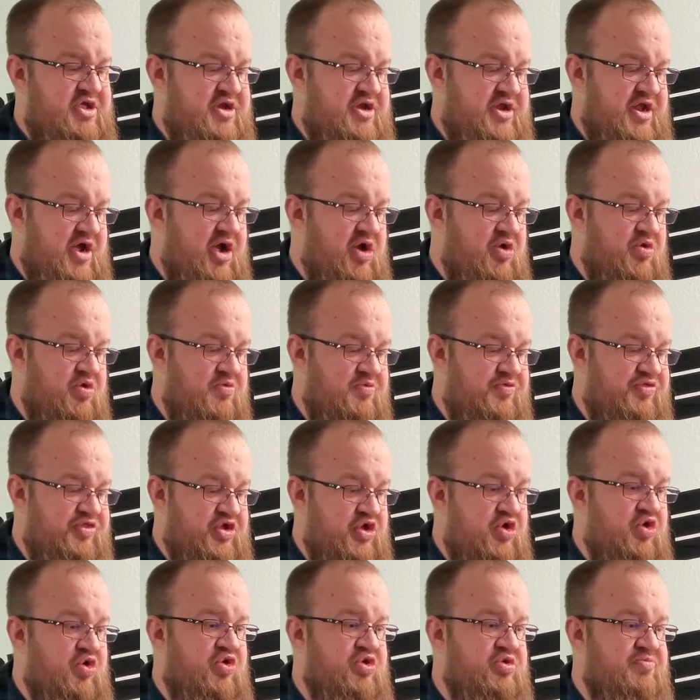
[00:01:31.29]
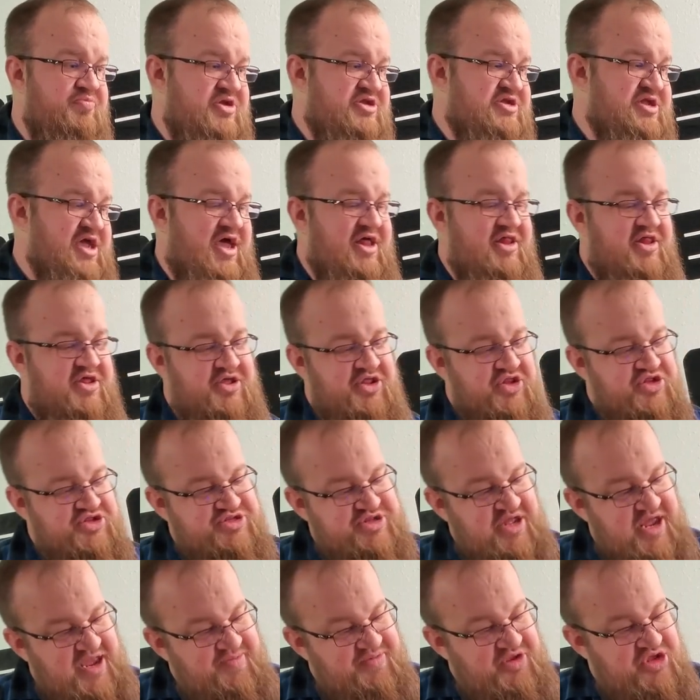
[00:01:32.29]
Now I went with the gold metallic, the
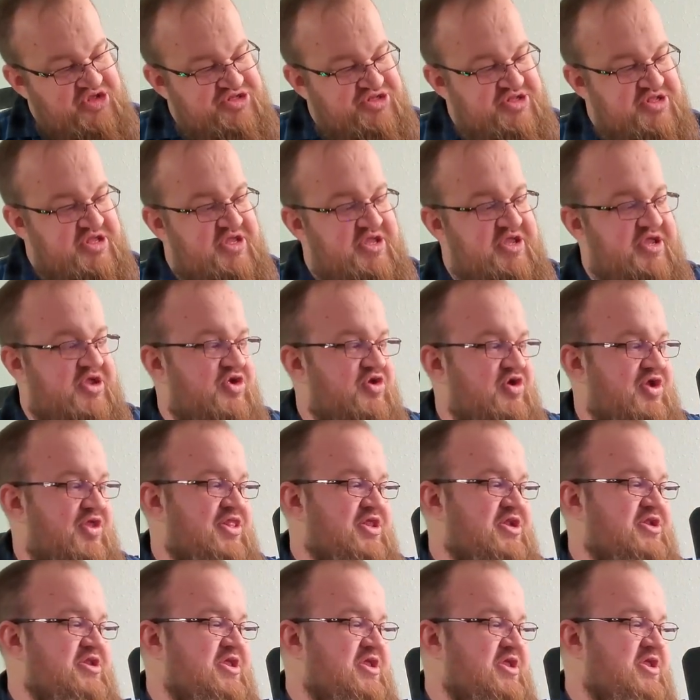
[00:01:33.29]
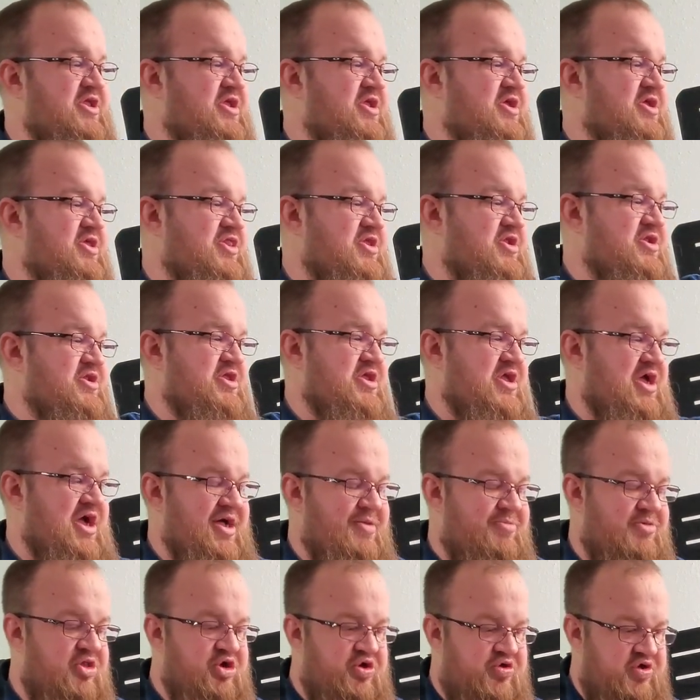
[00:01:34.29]
same you see here on the D and the
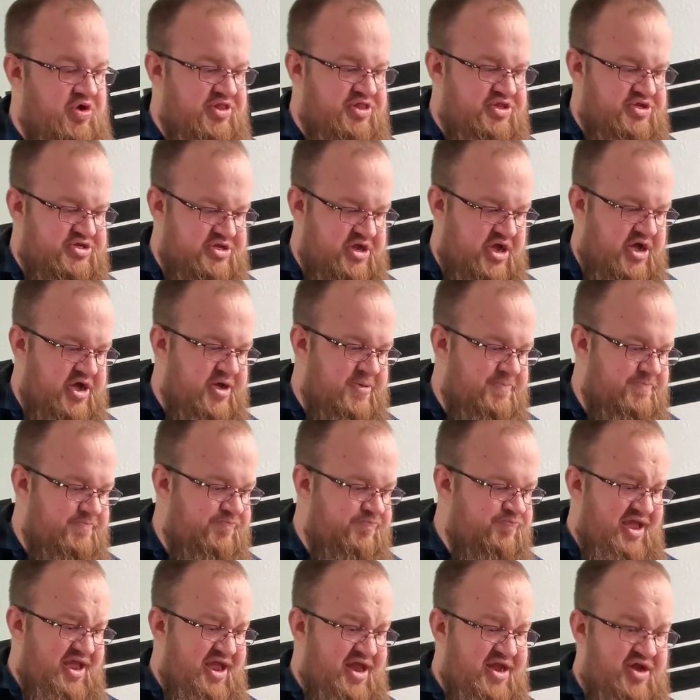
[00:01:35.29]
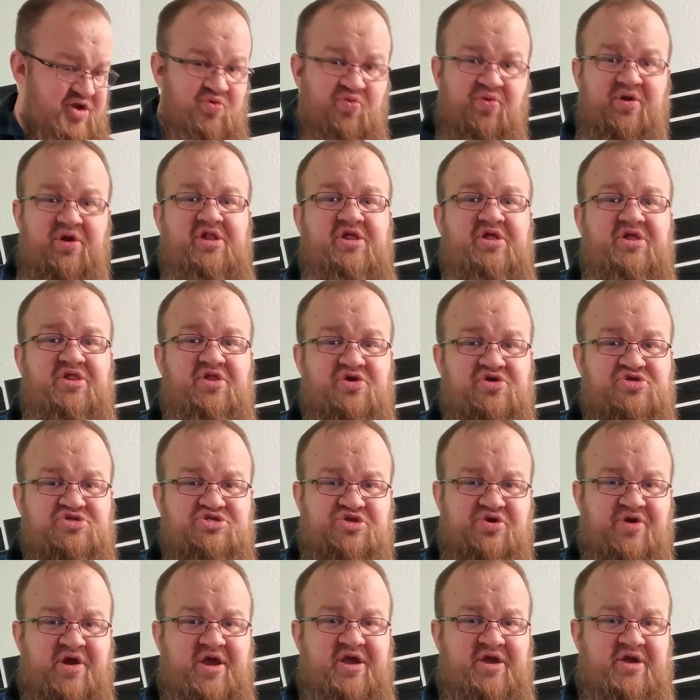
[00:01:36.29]
Diablo on the top, and it really looks
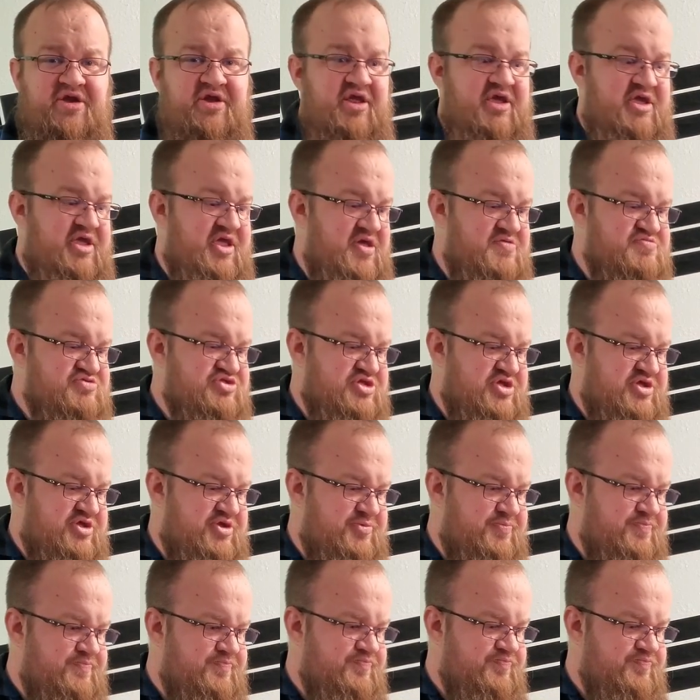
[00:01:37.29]
great. It gives it